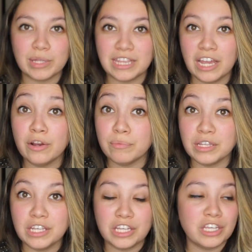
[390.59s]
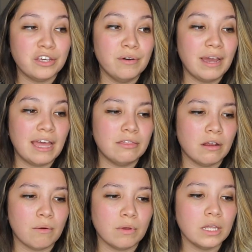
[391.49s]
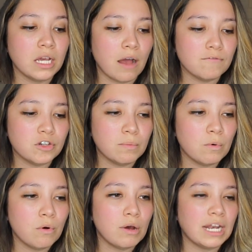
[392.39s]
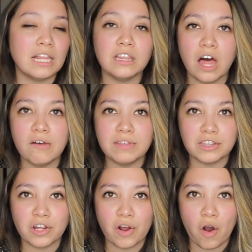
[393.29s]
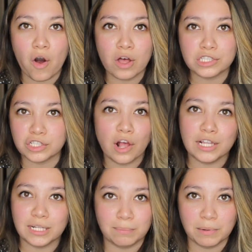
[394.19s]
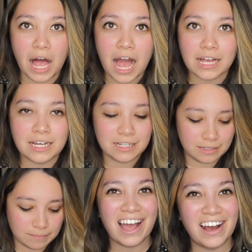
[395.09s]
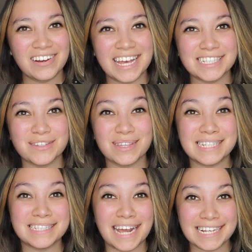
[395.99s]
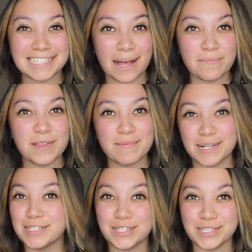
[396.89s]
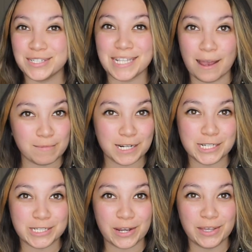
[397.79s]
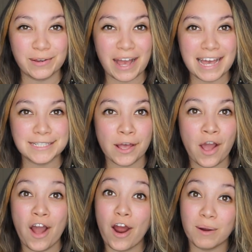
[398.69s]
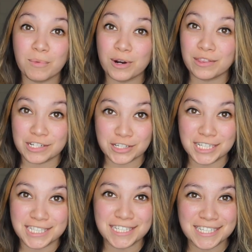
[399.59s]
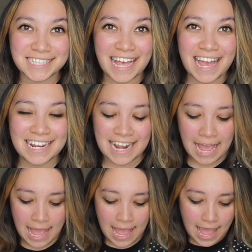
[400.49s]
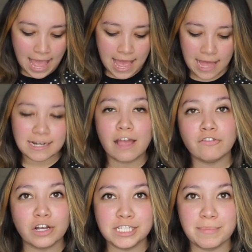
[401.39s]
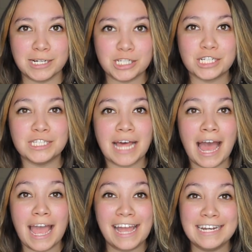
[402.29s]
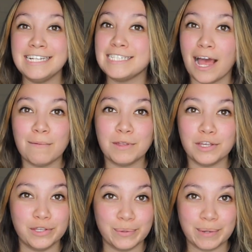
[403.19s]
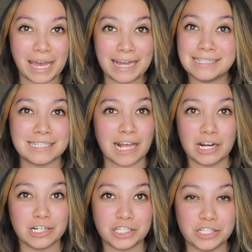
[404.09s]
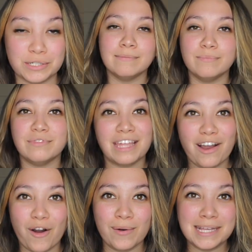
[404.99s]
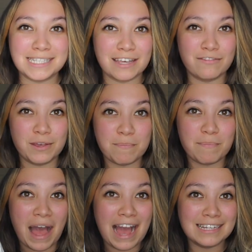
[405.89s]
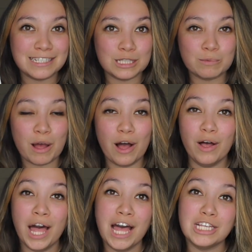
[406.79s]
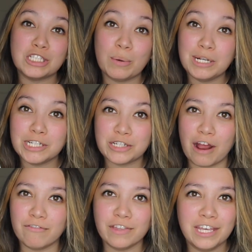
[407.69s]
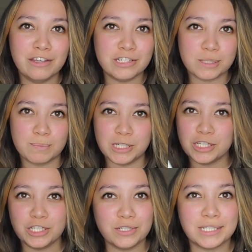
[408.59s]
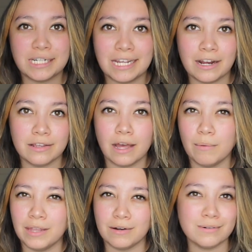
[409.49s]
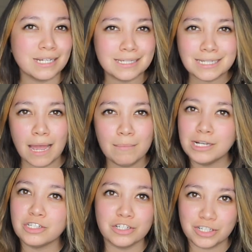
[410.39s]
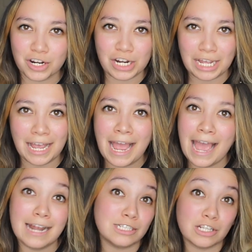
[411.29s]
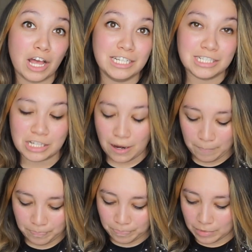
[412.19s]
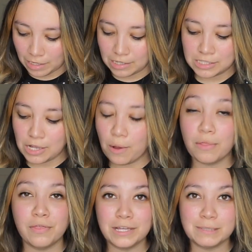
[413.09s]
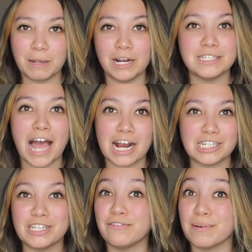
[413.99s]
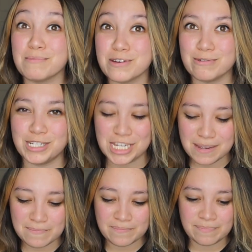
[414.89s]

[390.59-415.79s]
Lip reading: But they are really cute and they're really comfortable, and I love that they're all solid black. Okay, so these next couple of pairs of shoes that I'm gonna show you guys are more on the dressier side. And I forgot to mention that anytime that you get designer shoes, they always give you bags as well. So when you're traveling, you just put your shoes in here. That way they don't get damaged or dirty. It's a lot easier. So this pair is actually from Gucci,